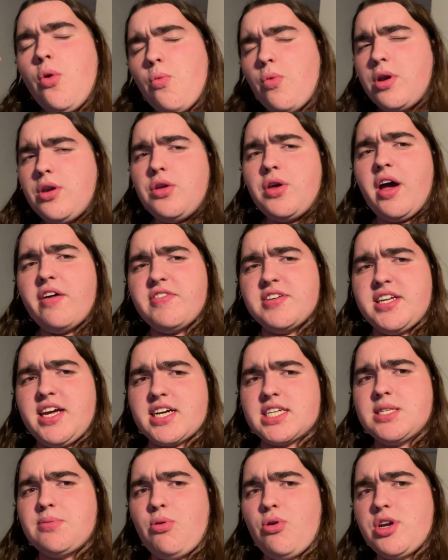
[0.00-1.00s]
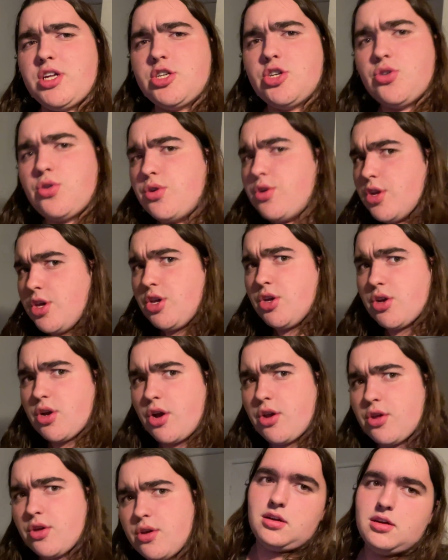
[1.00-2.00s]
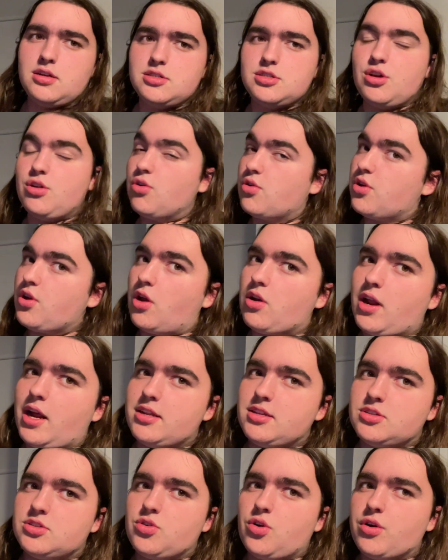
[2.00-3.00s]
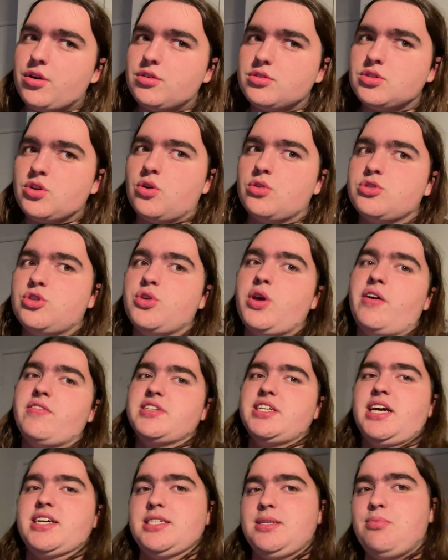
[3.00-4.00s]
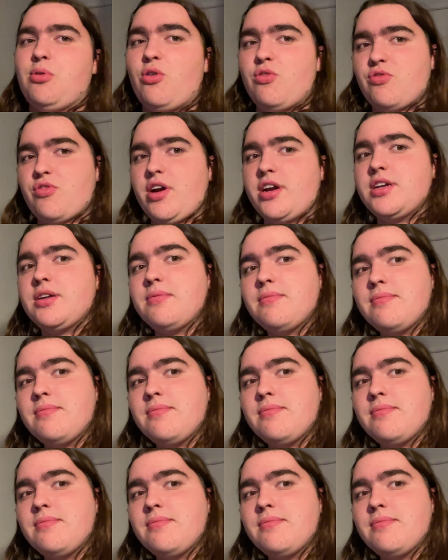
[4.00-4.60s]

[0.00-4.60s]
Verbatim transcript: when you have a tech support issue, who do you go to? Do you look at online tutorials or do you have a tech support friend?